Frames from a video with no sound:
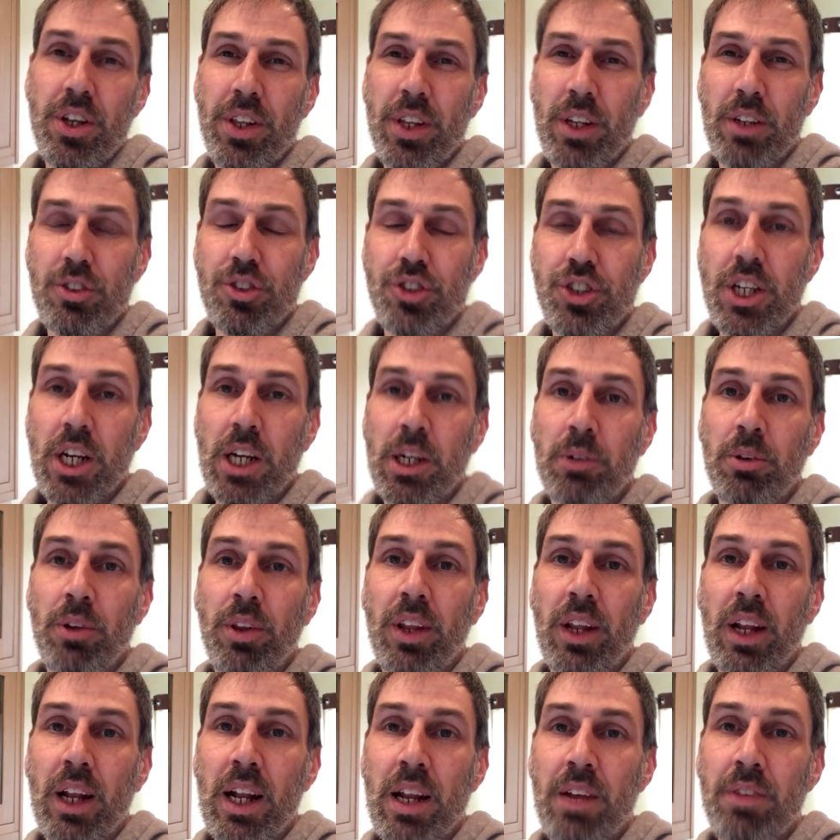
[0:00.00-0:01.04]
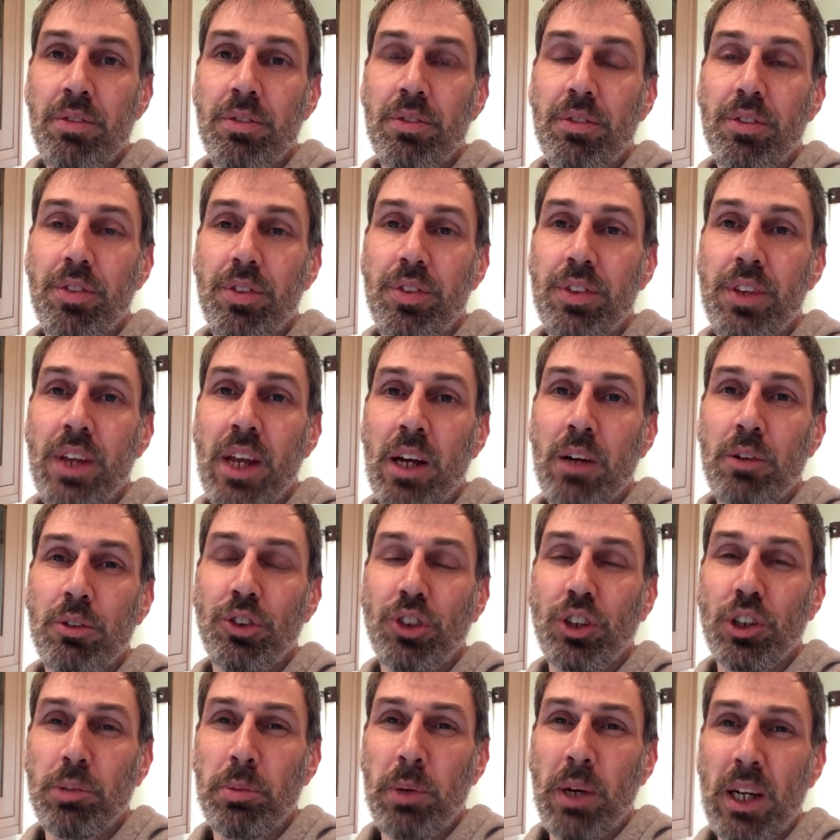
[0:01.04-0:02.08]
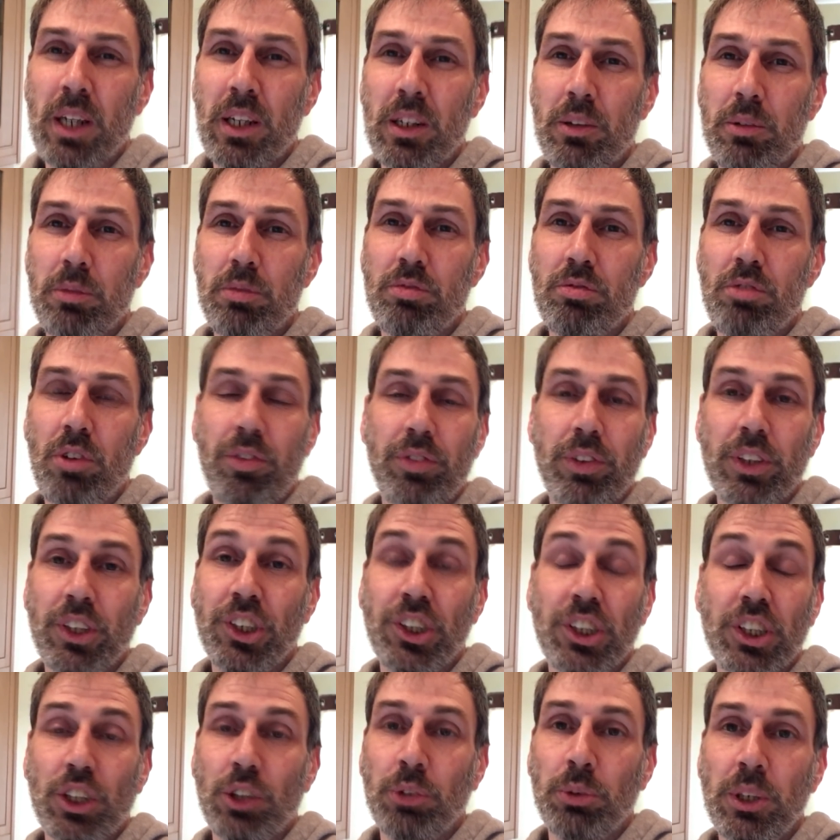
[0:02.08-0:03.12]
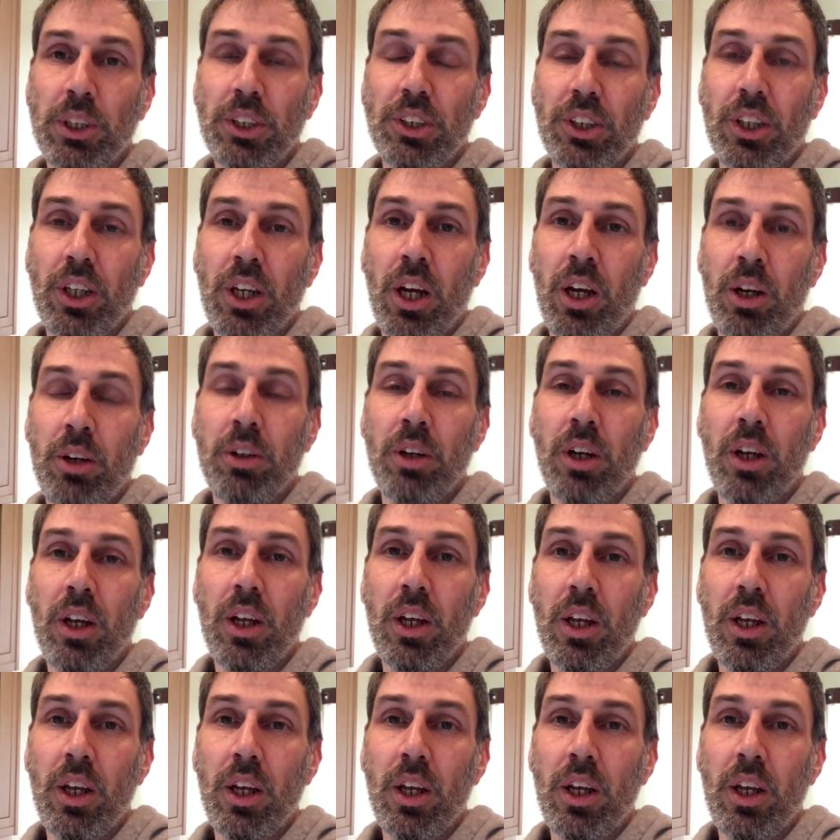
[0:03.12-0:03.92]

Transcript: I think it was January the 11th now, which is about roughly 6 weeks ago.